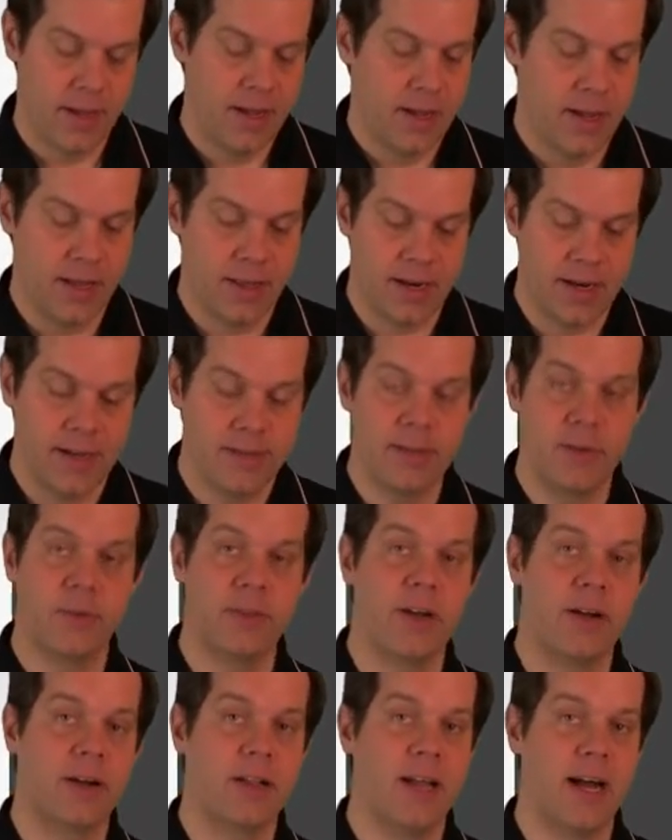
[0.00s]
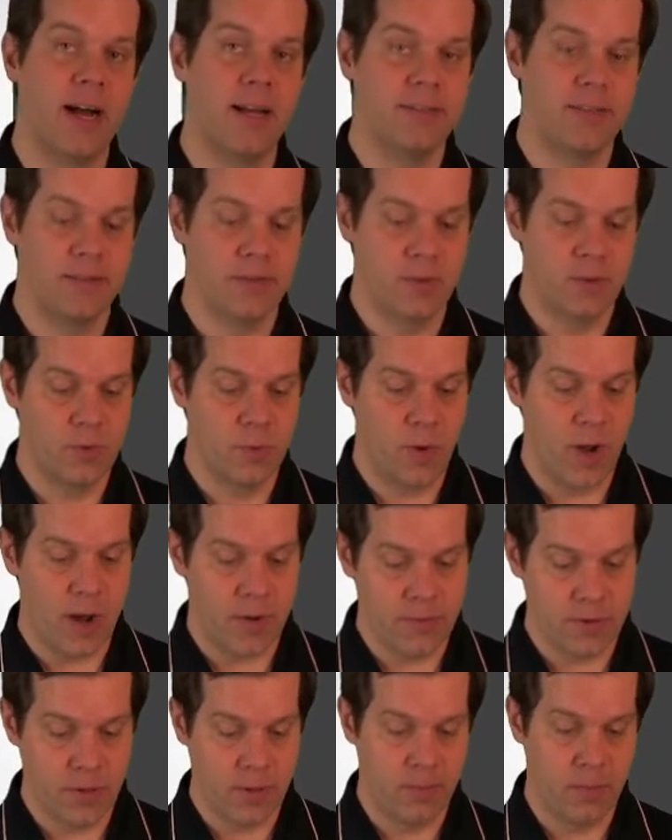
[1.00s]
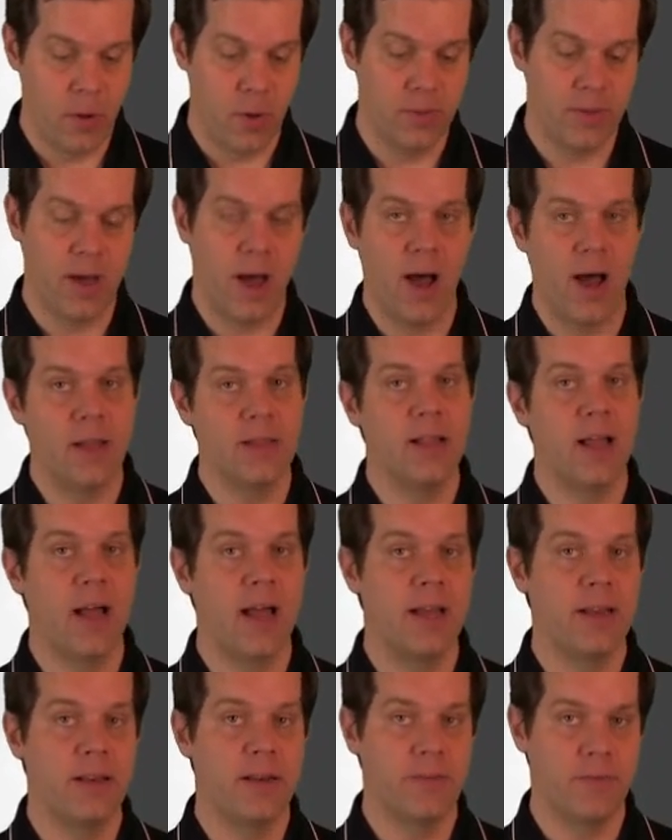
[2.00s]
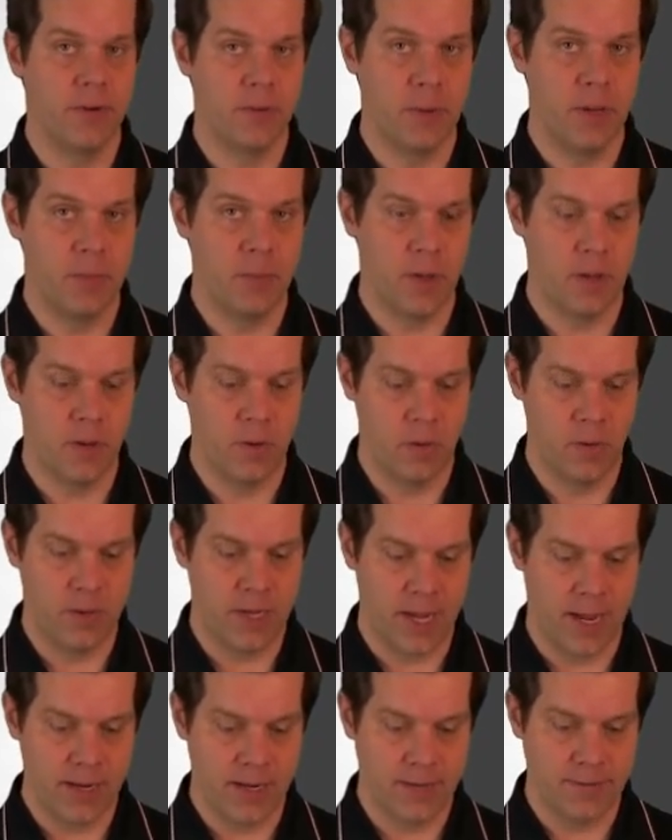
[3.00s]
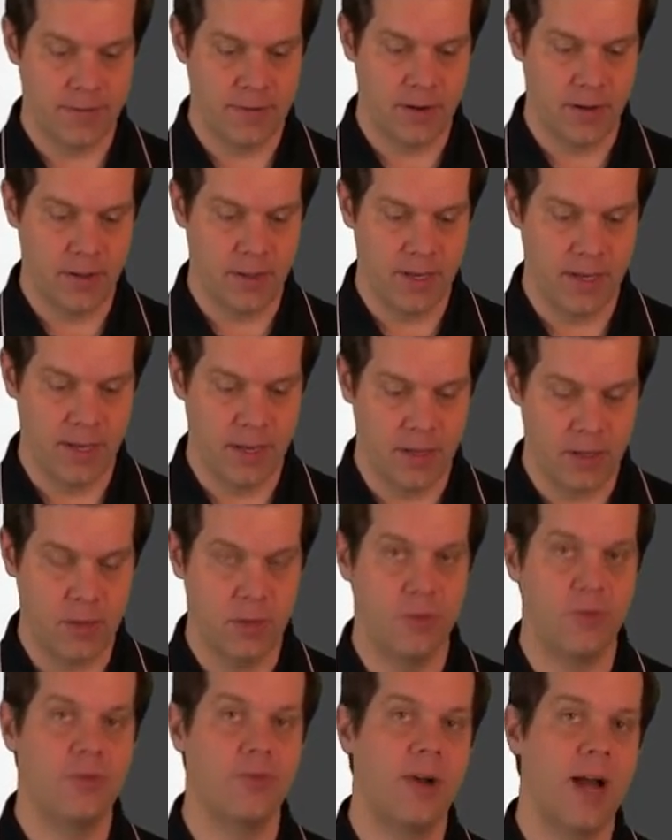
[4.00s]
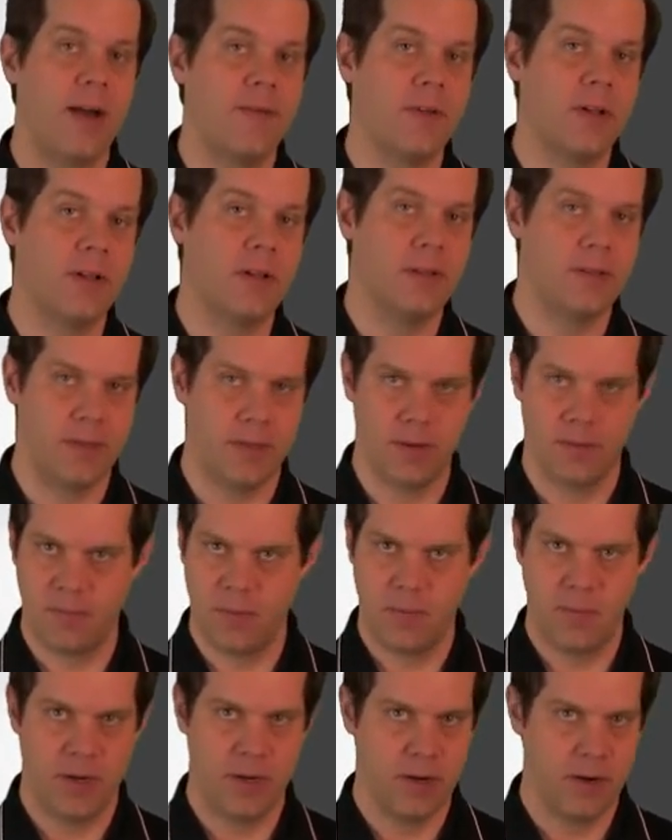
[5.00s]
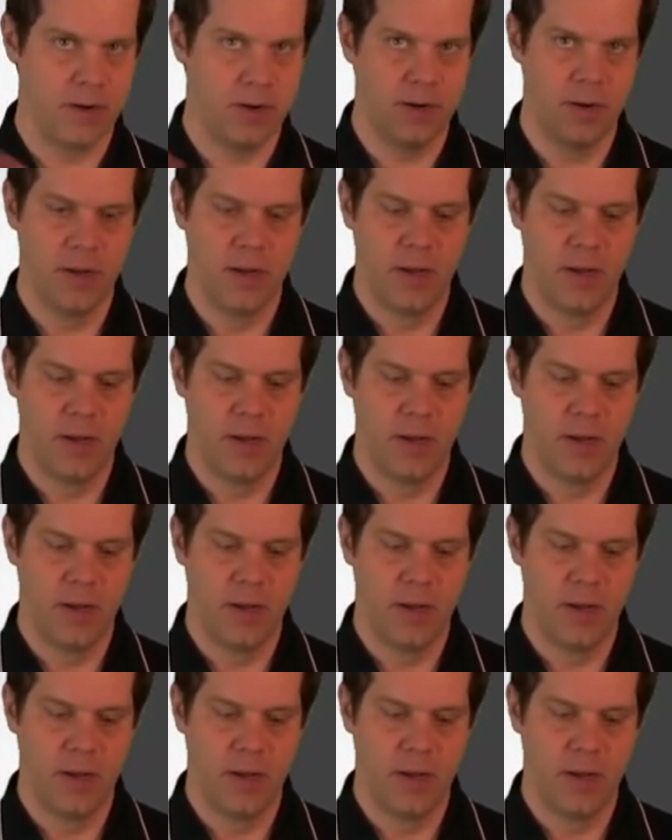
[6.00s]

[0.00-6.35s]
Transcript: And the nice thing with our classes is we offer them both online for people who can't necessarily include travel, maybe you're